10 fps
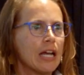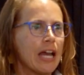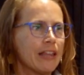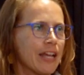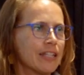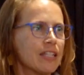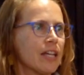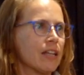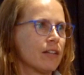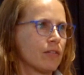And that's
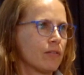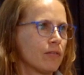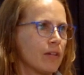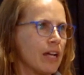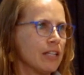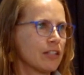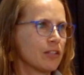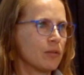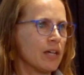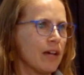it, right?
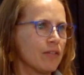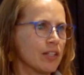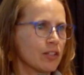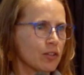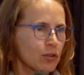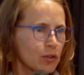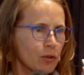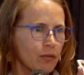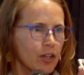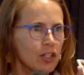So we have this sort
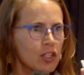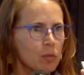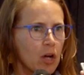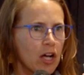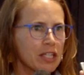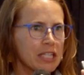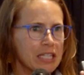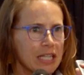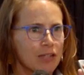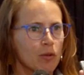of very small,
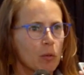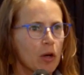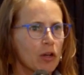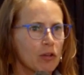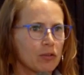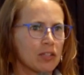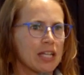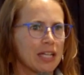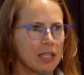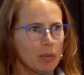successful part of
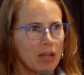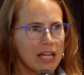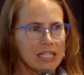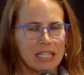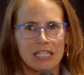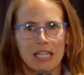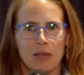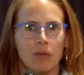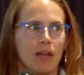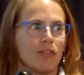recycling plastics, and
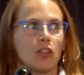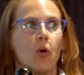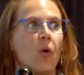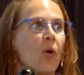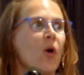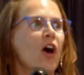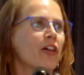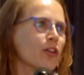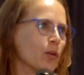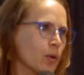then we have this whole
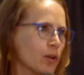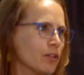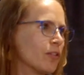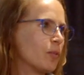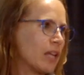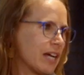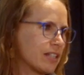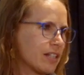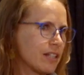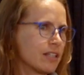other world of
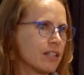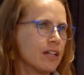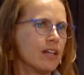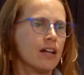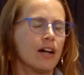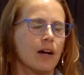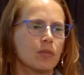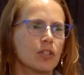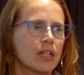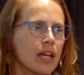plastics.
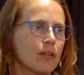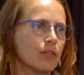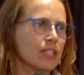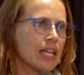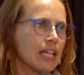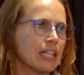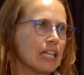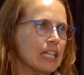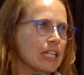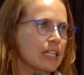So again,
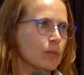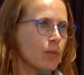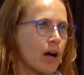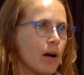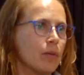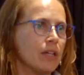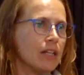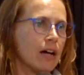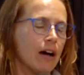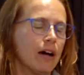recycling is
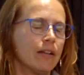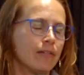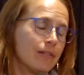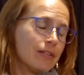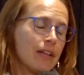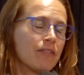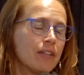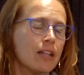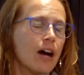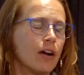it's
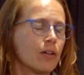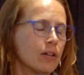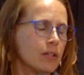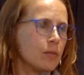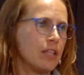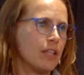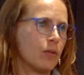definitely not going to be the